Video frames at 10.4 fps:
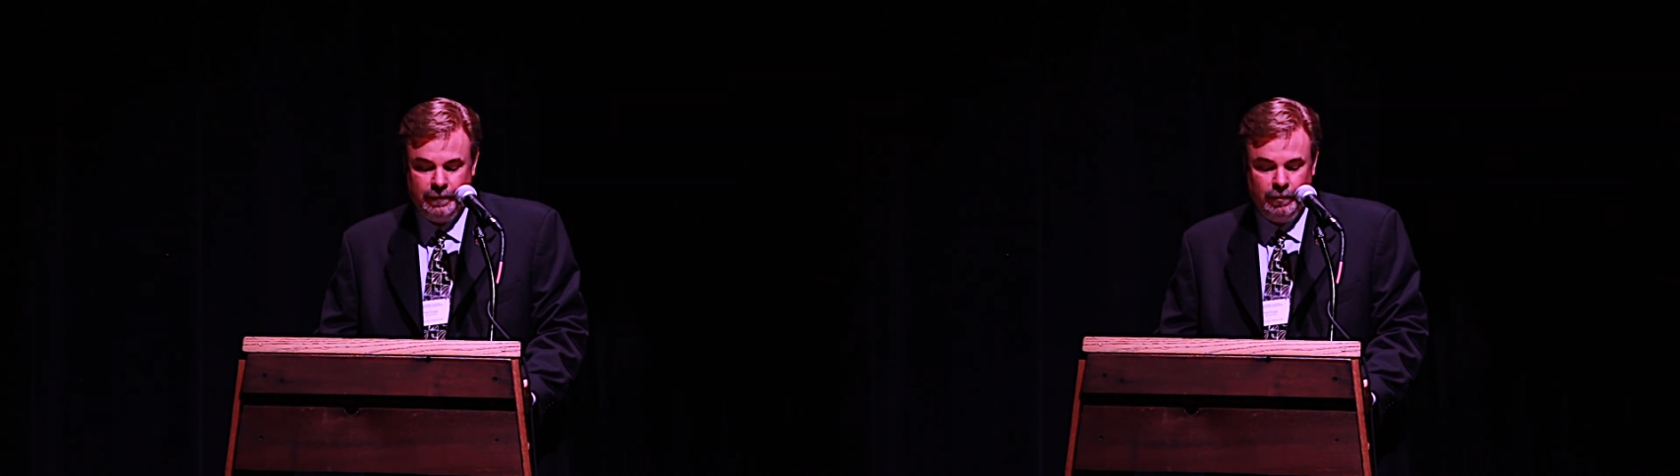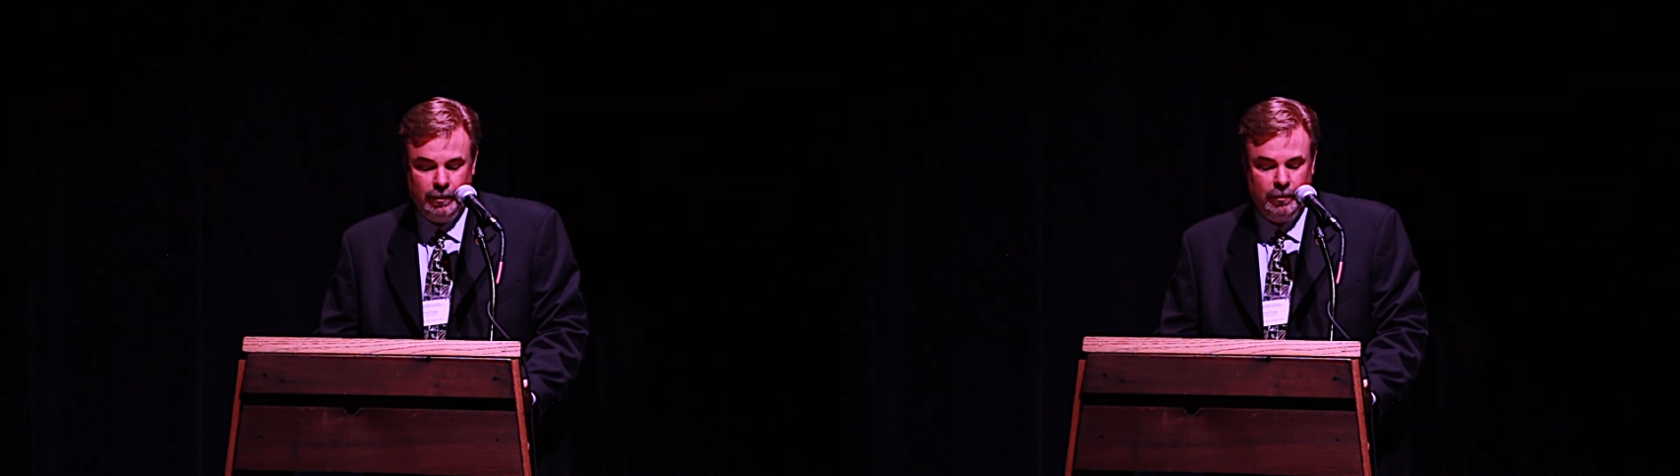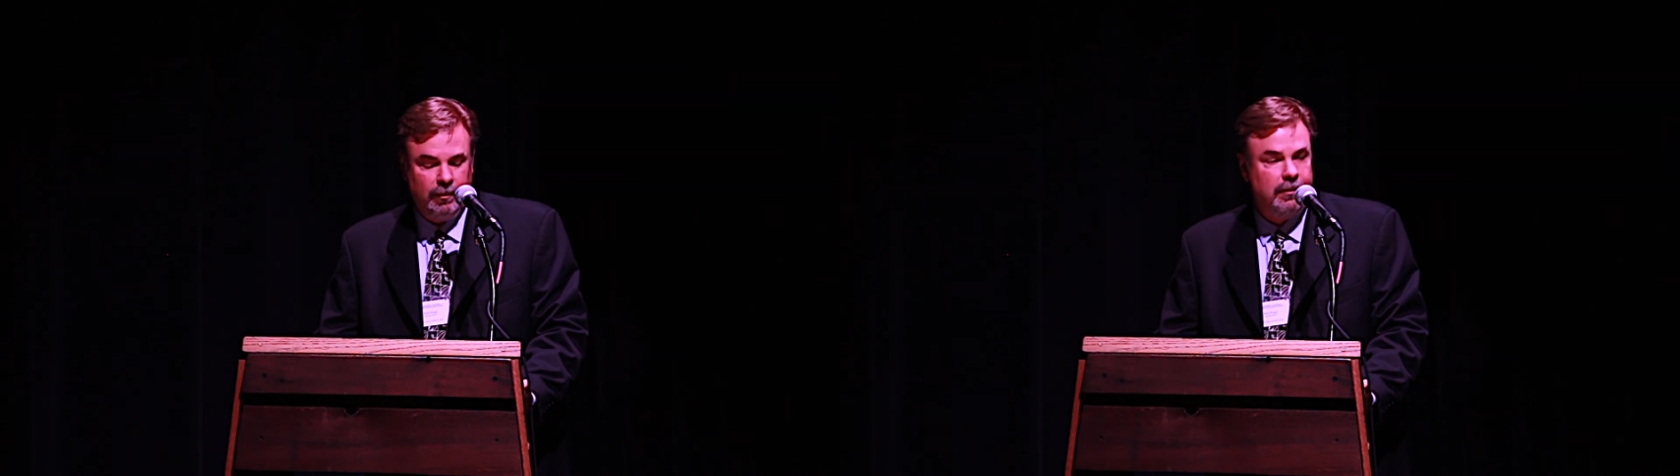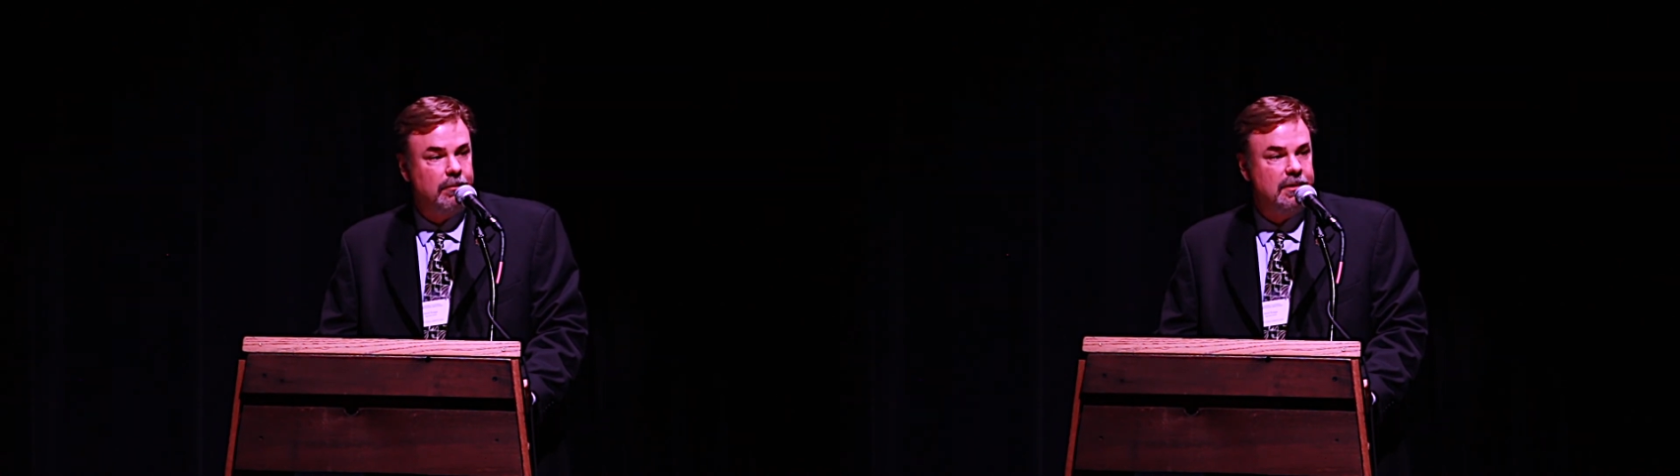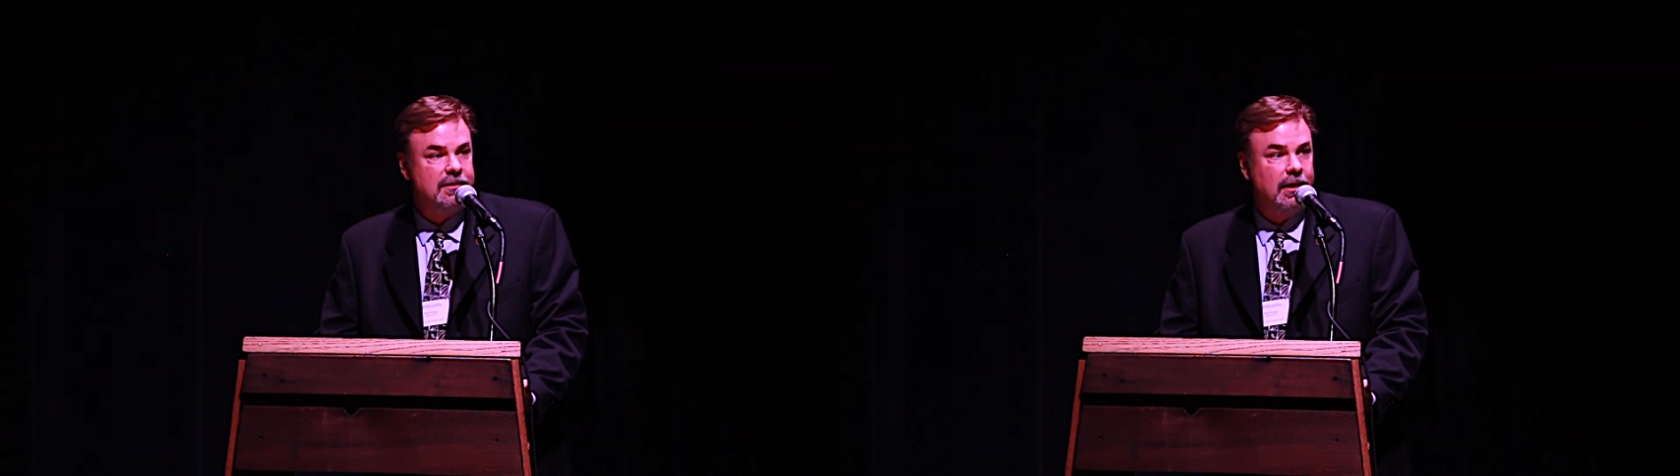for
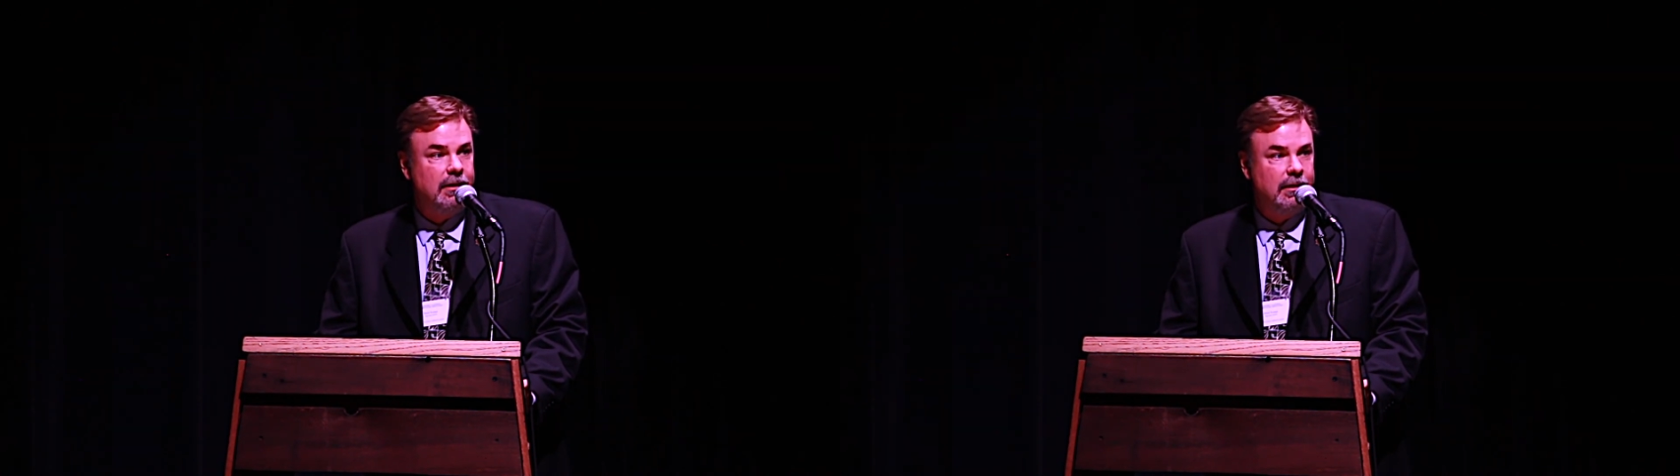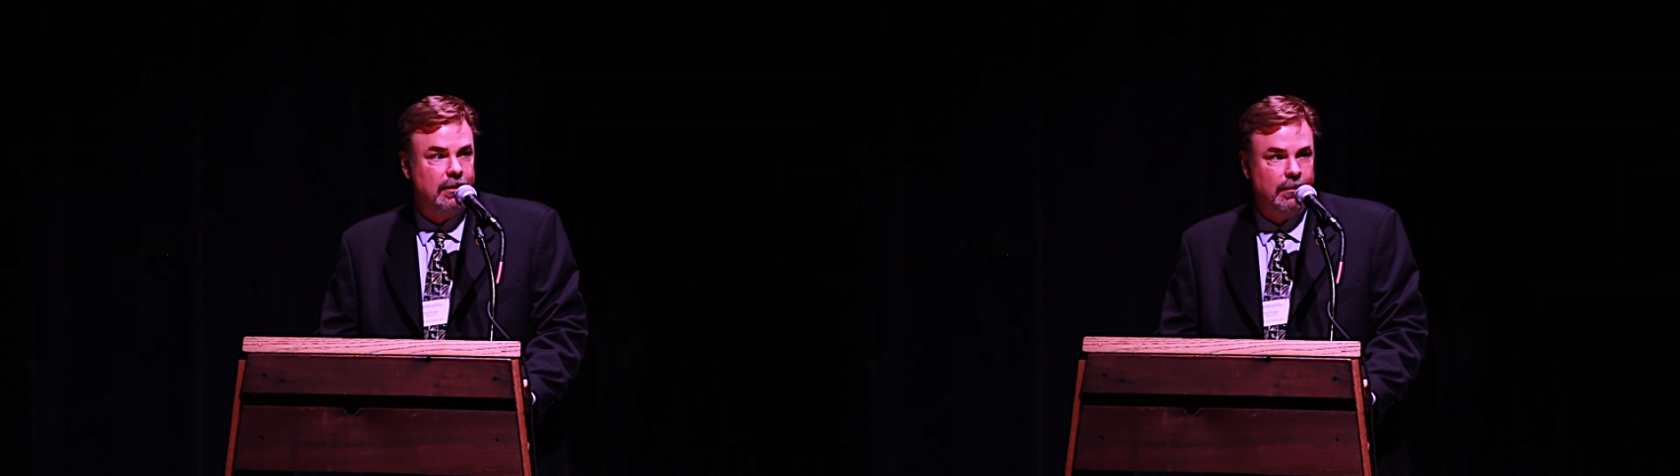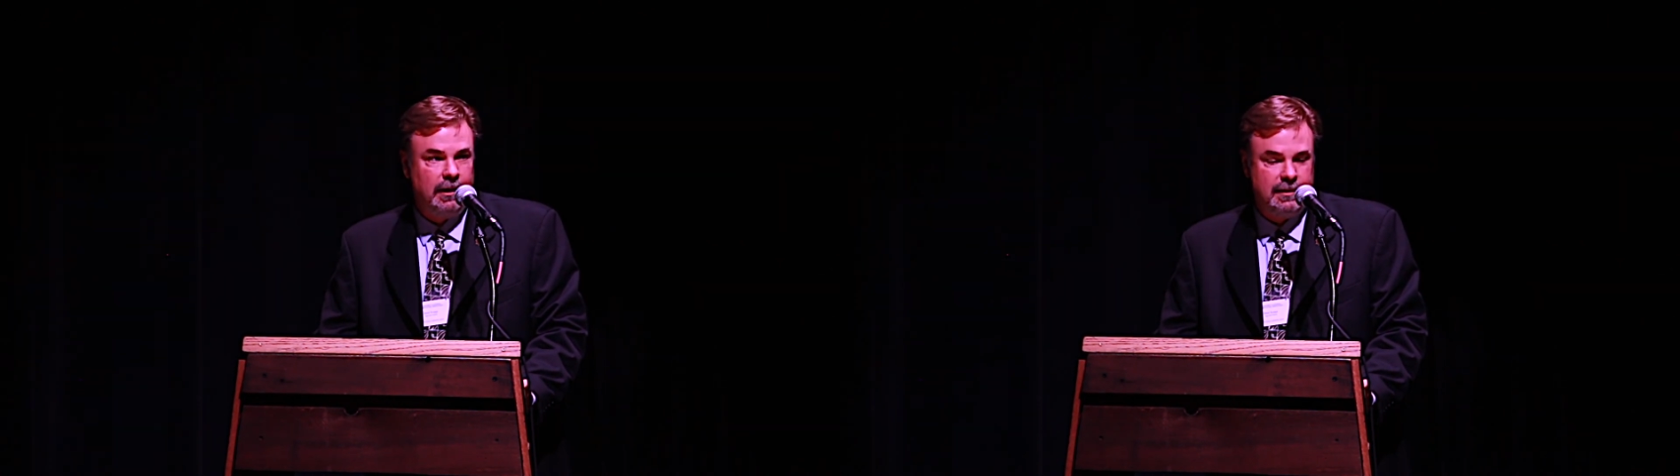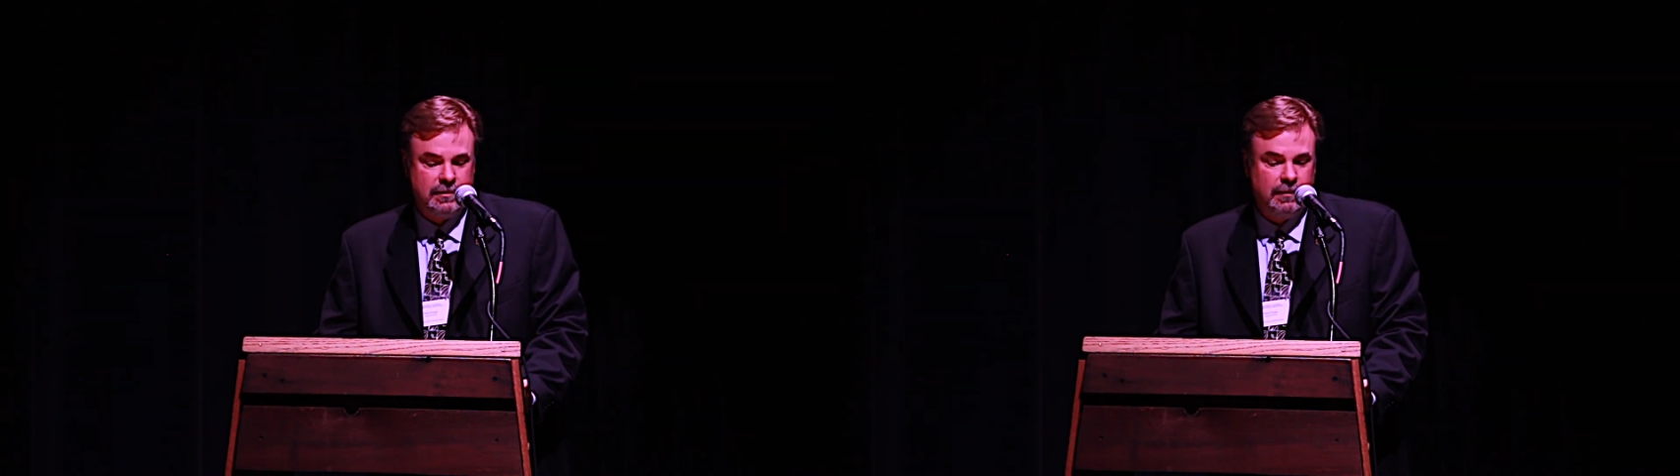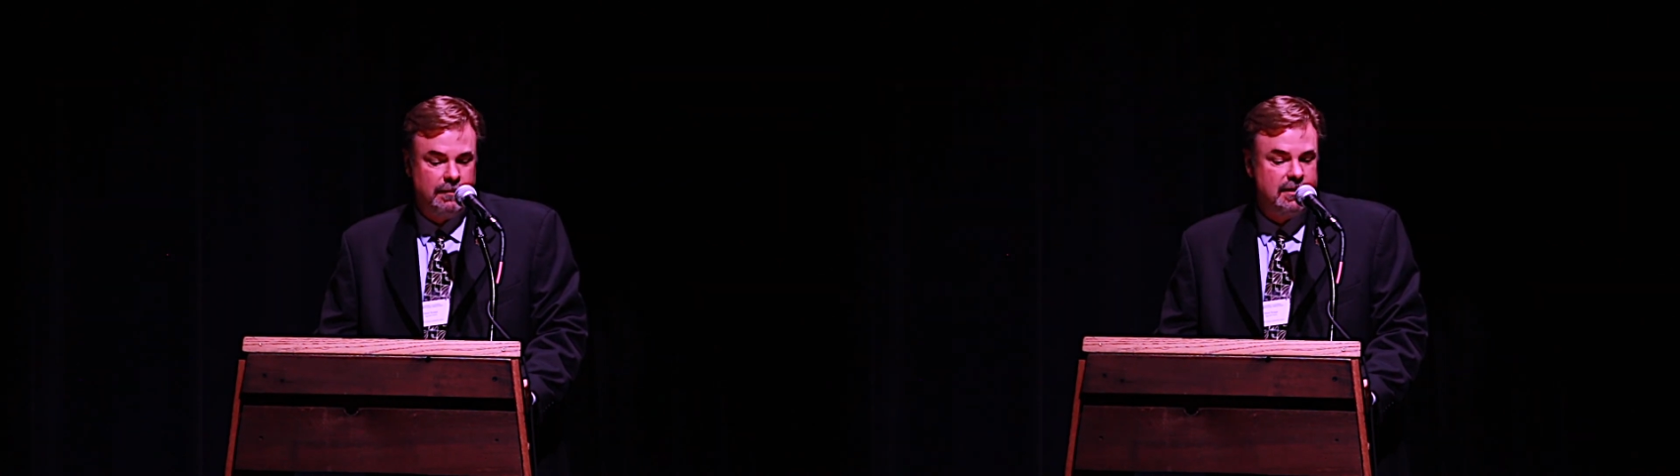Northern Recycling and
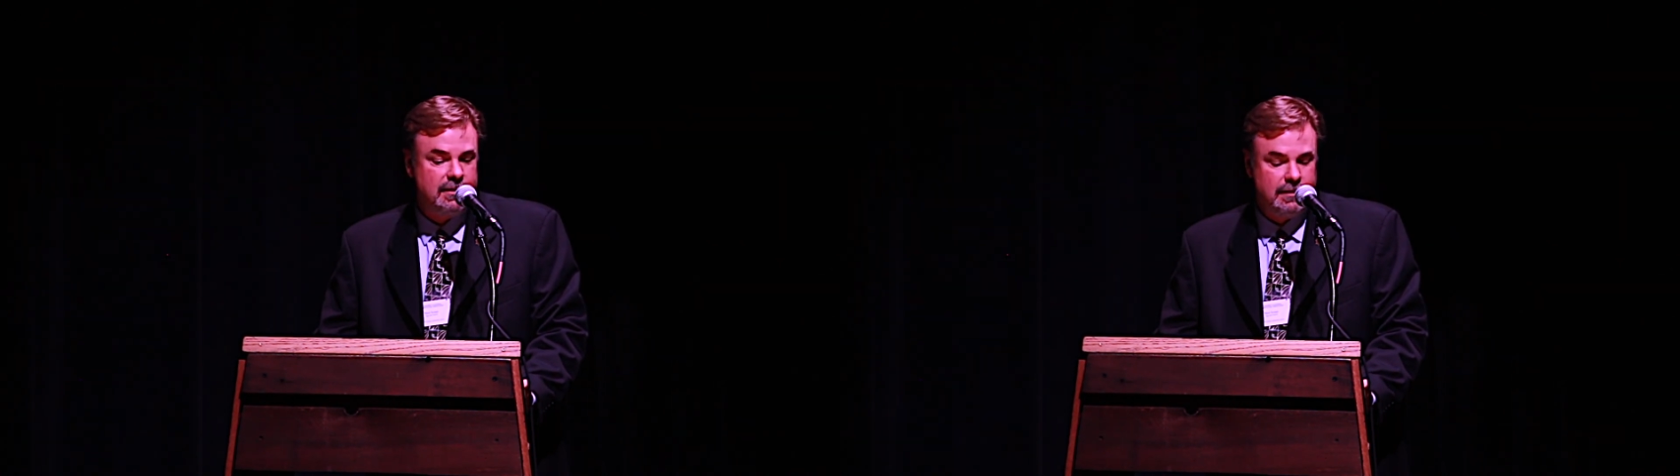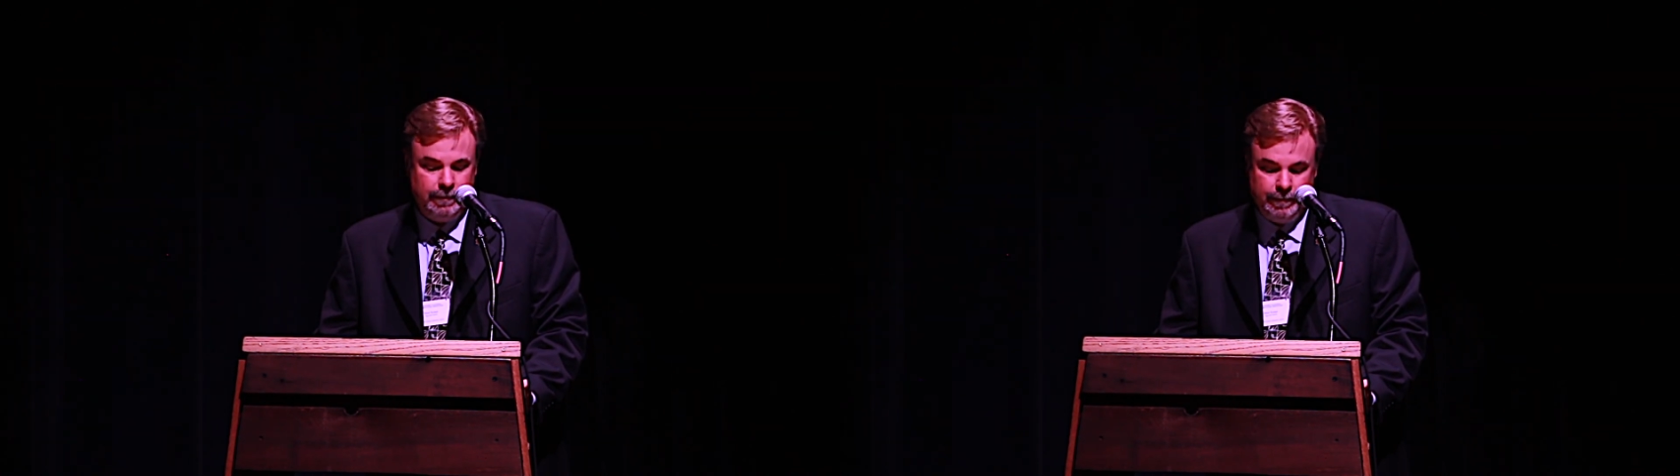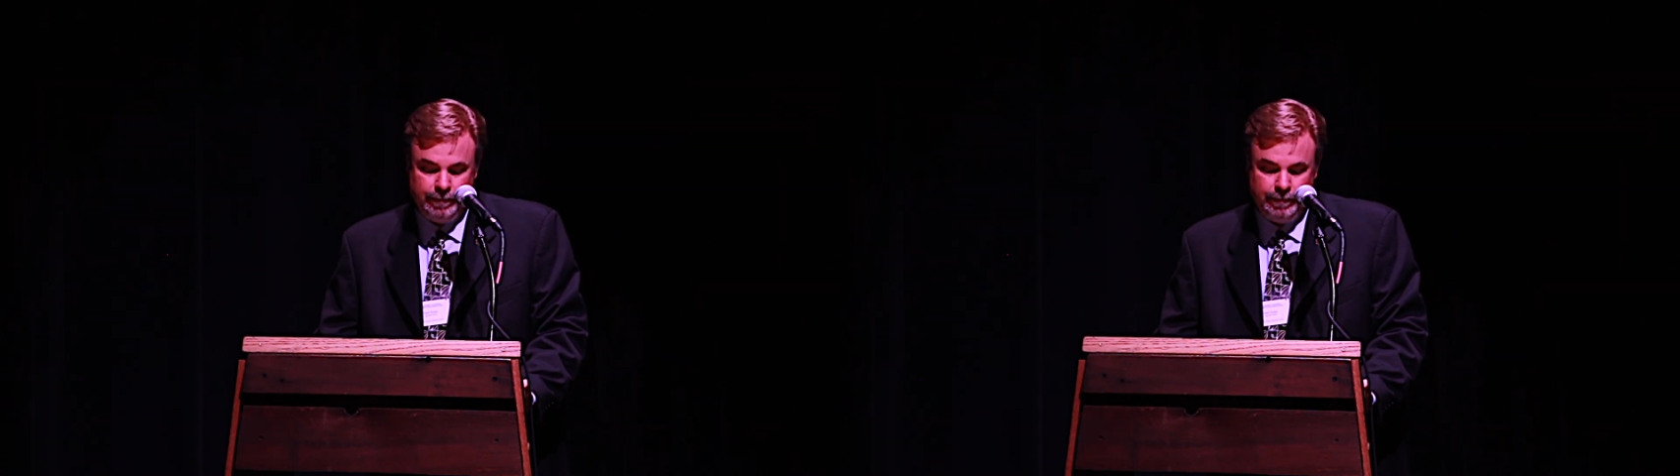Waste Services.